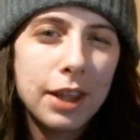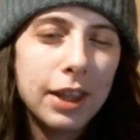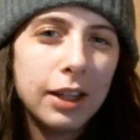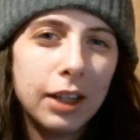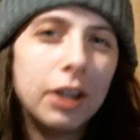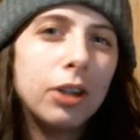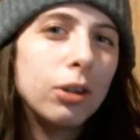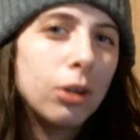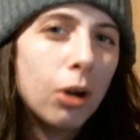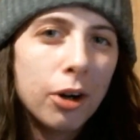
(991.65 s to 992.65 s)
I think like
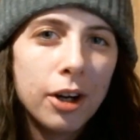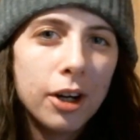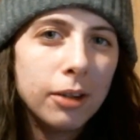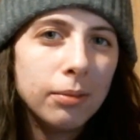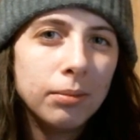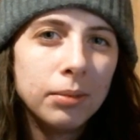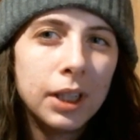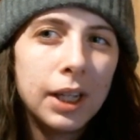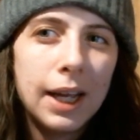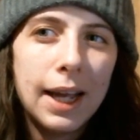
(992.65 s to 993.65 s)
Klarna
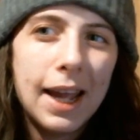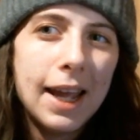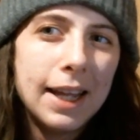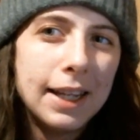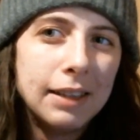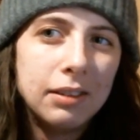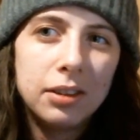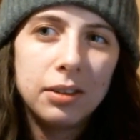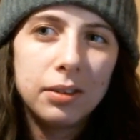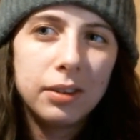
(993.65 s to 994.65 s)
and
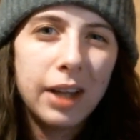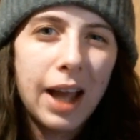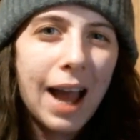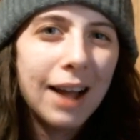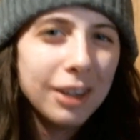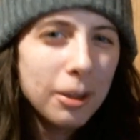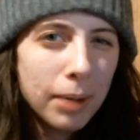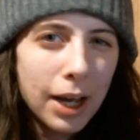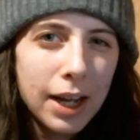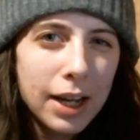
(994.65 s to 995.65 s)

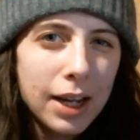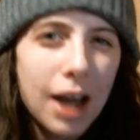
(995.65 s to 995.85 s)
Alipay.